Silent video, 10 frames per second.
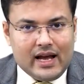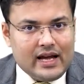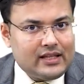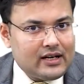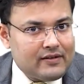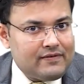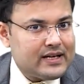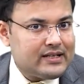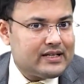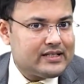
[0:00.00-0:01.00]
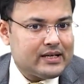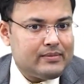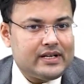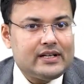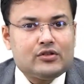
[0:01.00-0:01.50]
And the affected
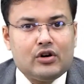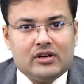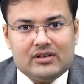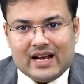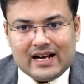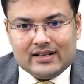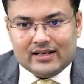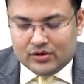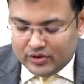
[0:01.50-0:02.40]
segment is contracted.